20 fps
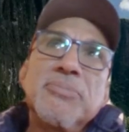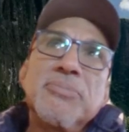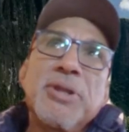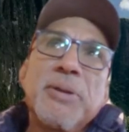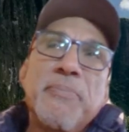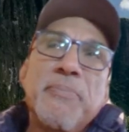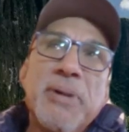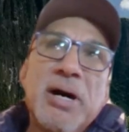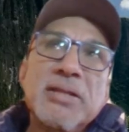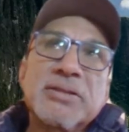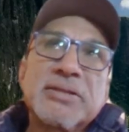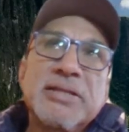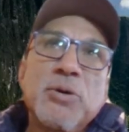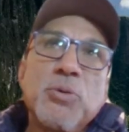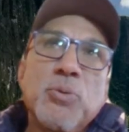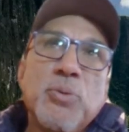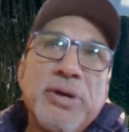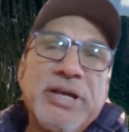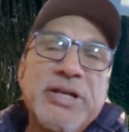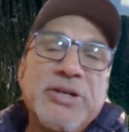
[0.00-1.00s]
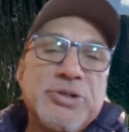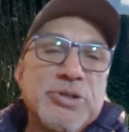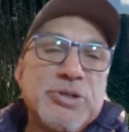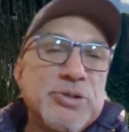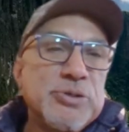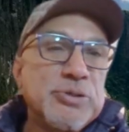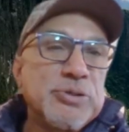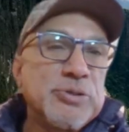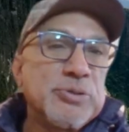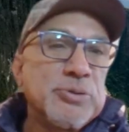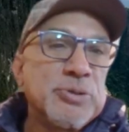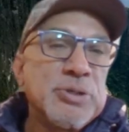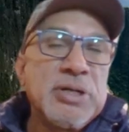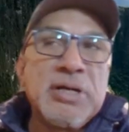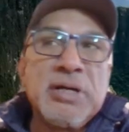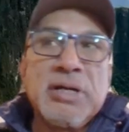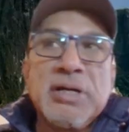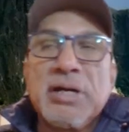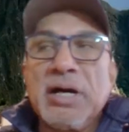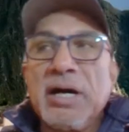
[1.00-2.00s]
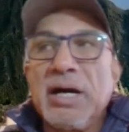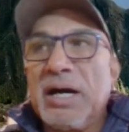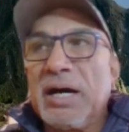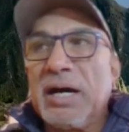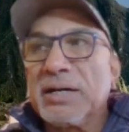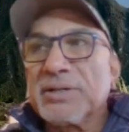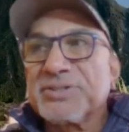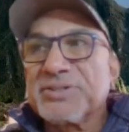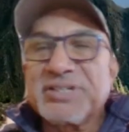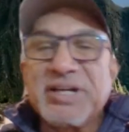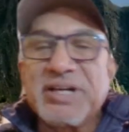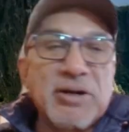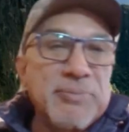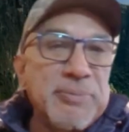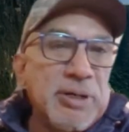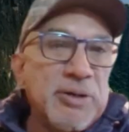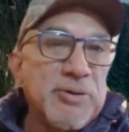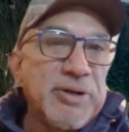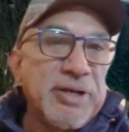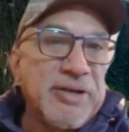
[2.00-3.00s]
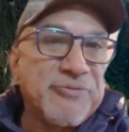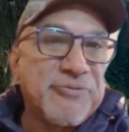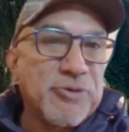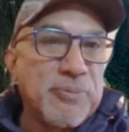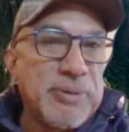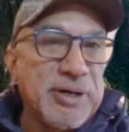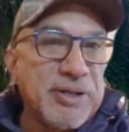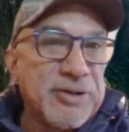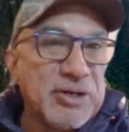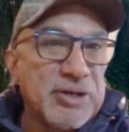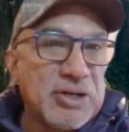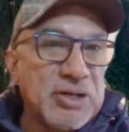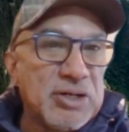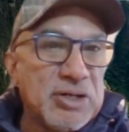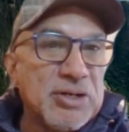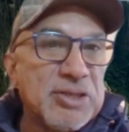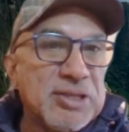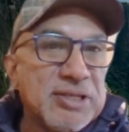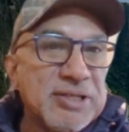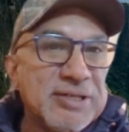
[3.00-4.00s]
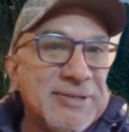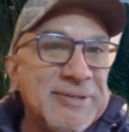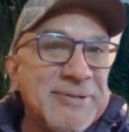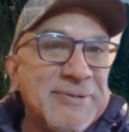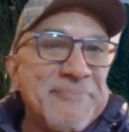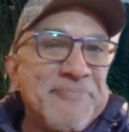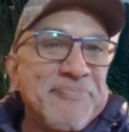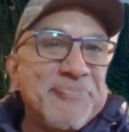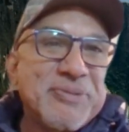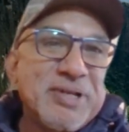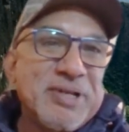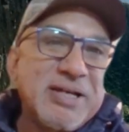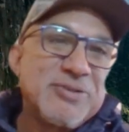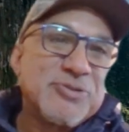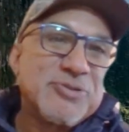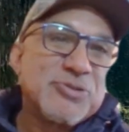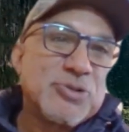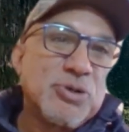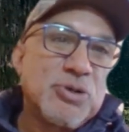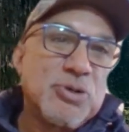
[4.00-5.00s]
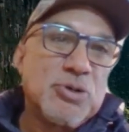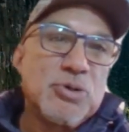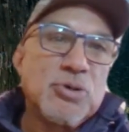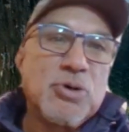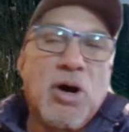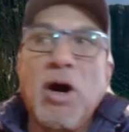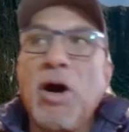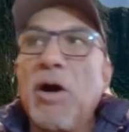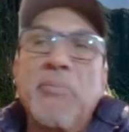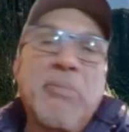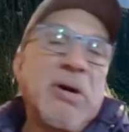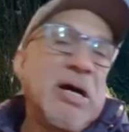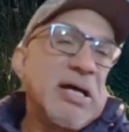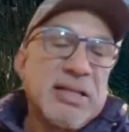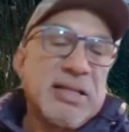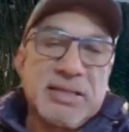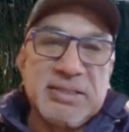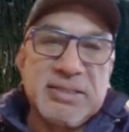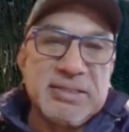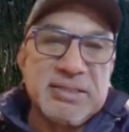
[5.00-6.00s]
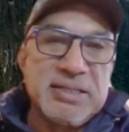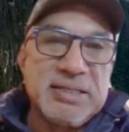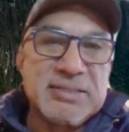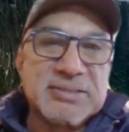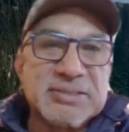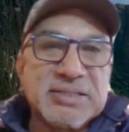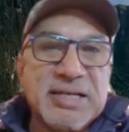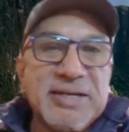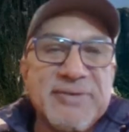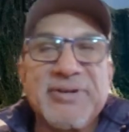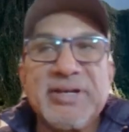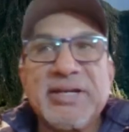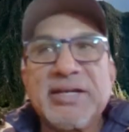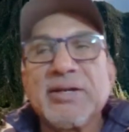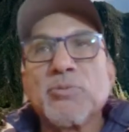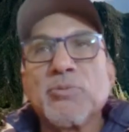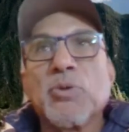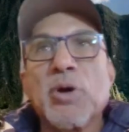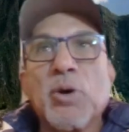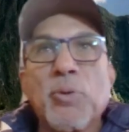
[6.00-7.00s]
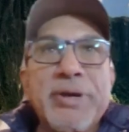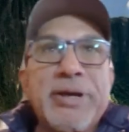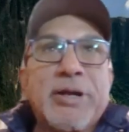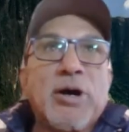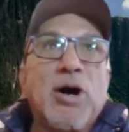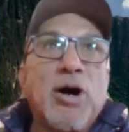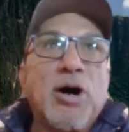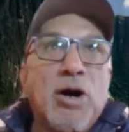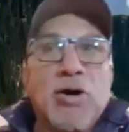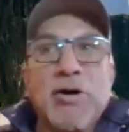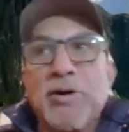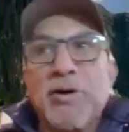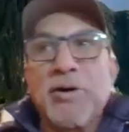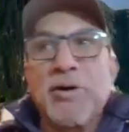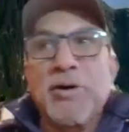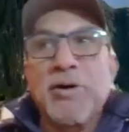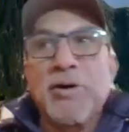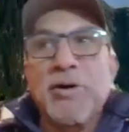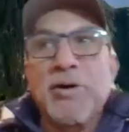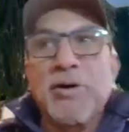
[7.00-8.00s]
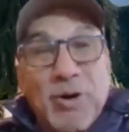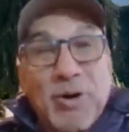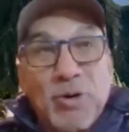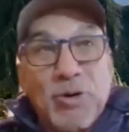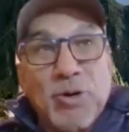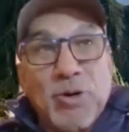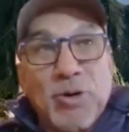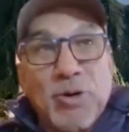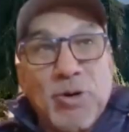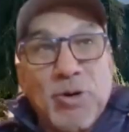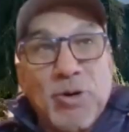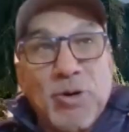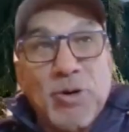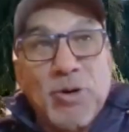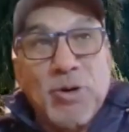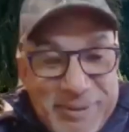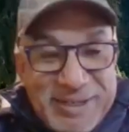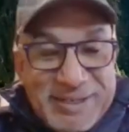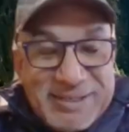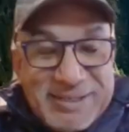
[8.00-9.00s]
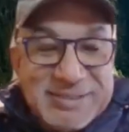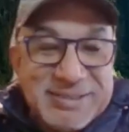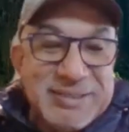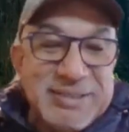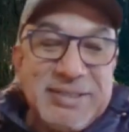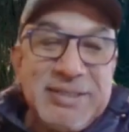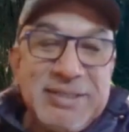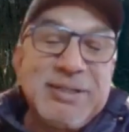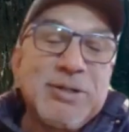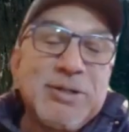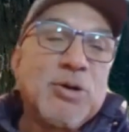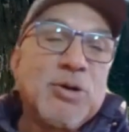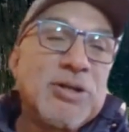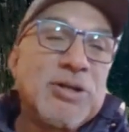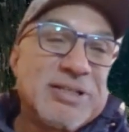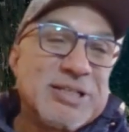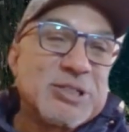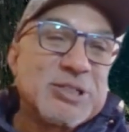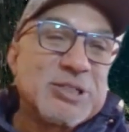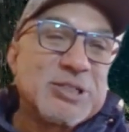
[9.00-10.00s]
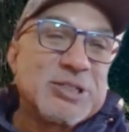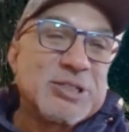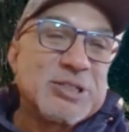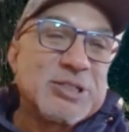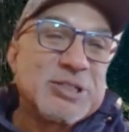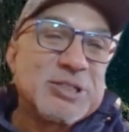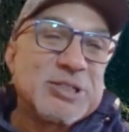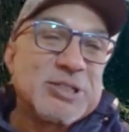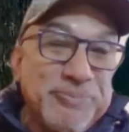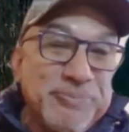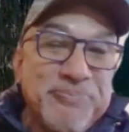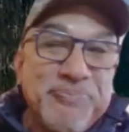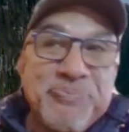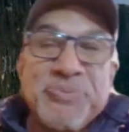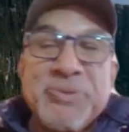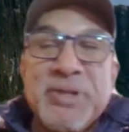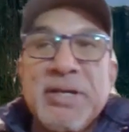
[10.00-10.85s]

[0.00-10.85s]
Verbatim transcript: the month that we do uh, ceremony for Mother Earth. And so all month it's giving what we call un pago or a payment or a despacho